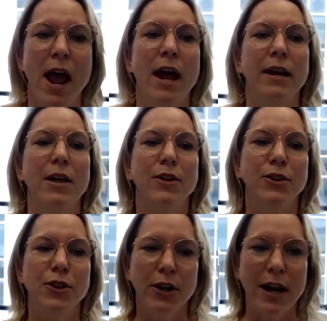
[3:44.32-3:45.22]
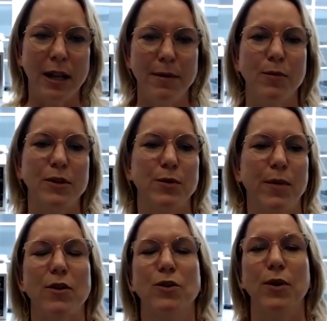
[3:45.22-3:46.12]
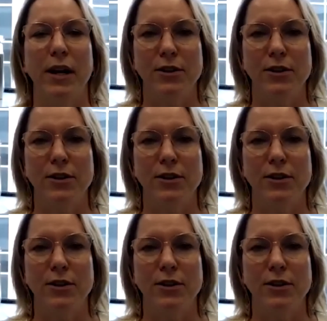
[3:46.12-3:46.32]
Now, the third element was around creating